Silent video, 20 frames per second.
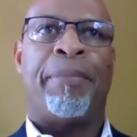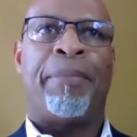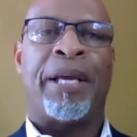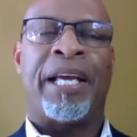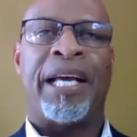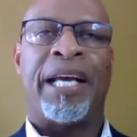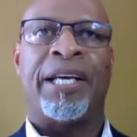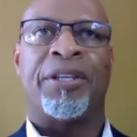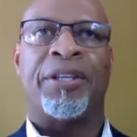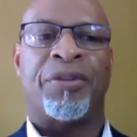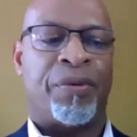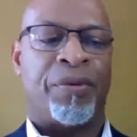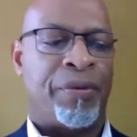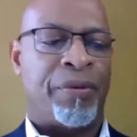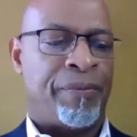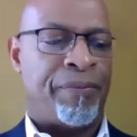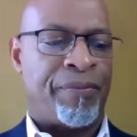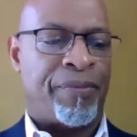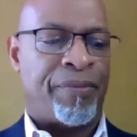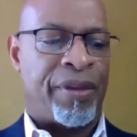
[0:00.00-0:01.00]
because
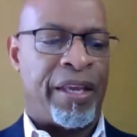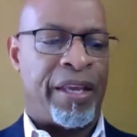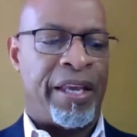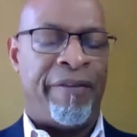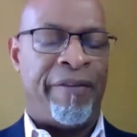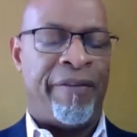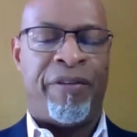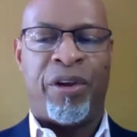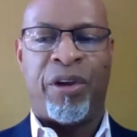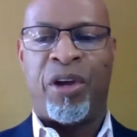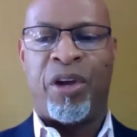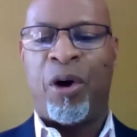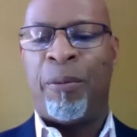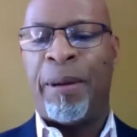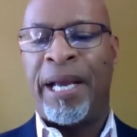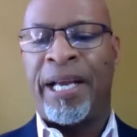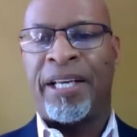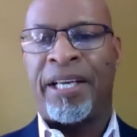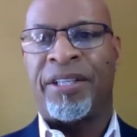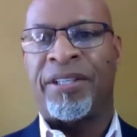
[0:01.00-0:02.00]
if you go
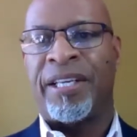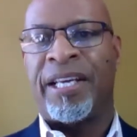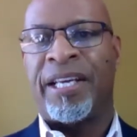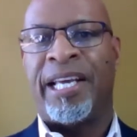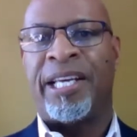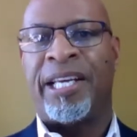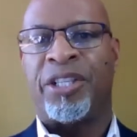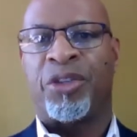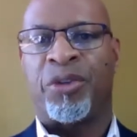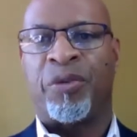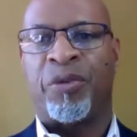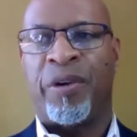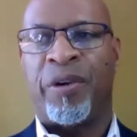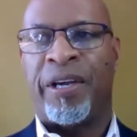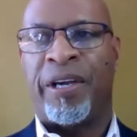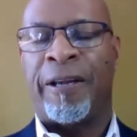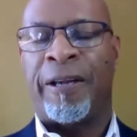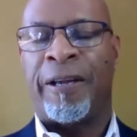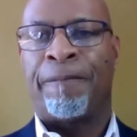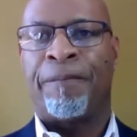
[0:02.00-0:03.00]
back into history,
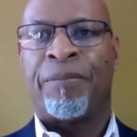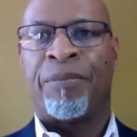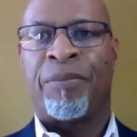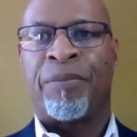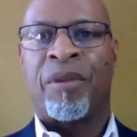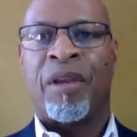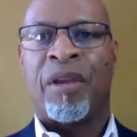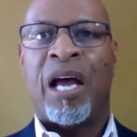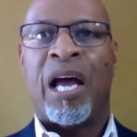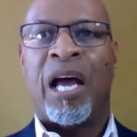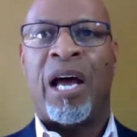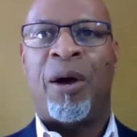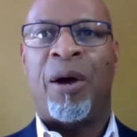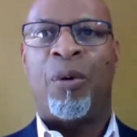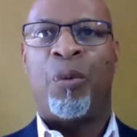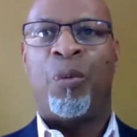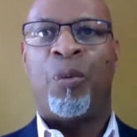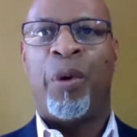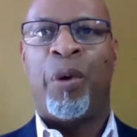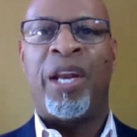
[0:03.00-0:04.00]
uh,
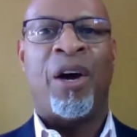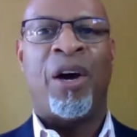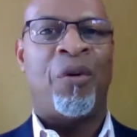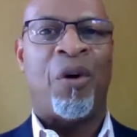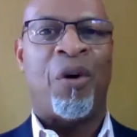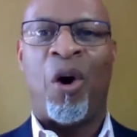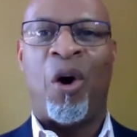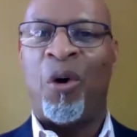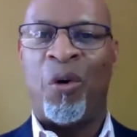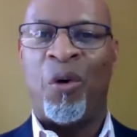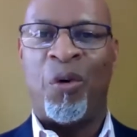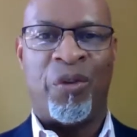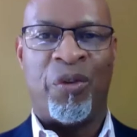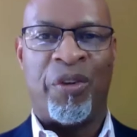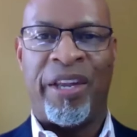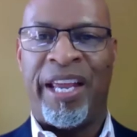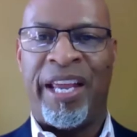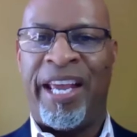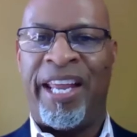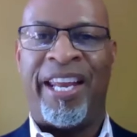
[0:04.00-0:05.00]
we don't own
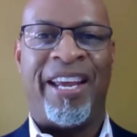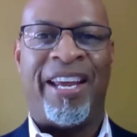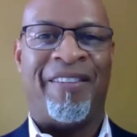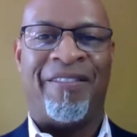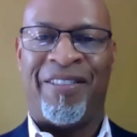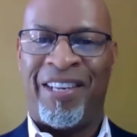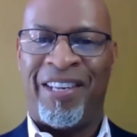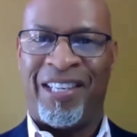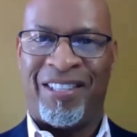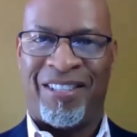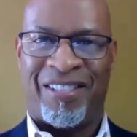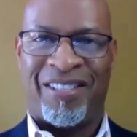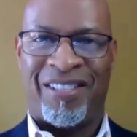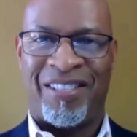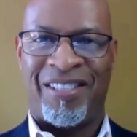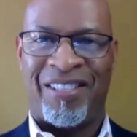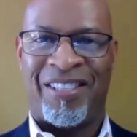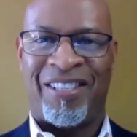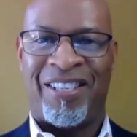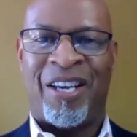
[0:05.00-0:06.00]
any of
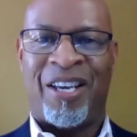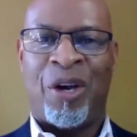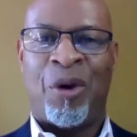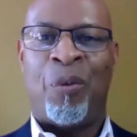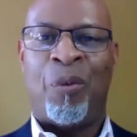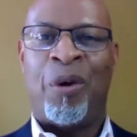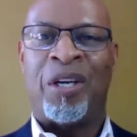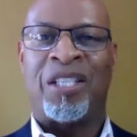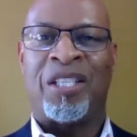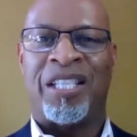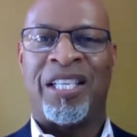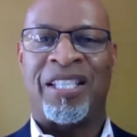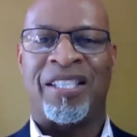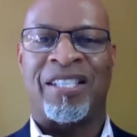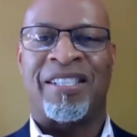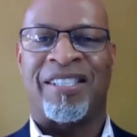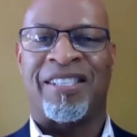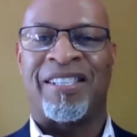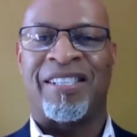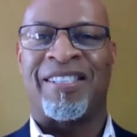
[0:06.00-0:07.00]
this. We're just a
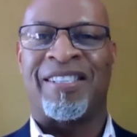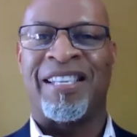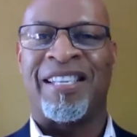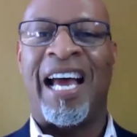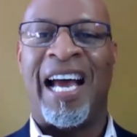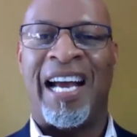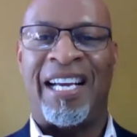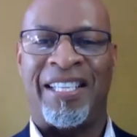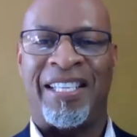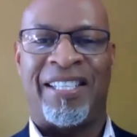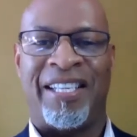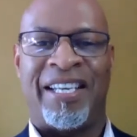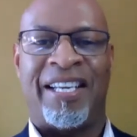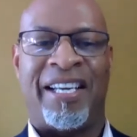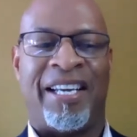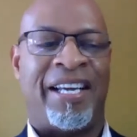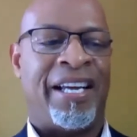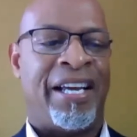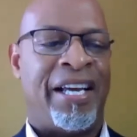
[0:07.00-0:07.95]
society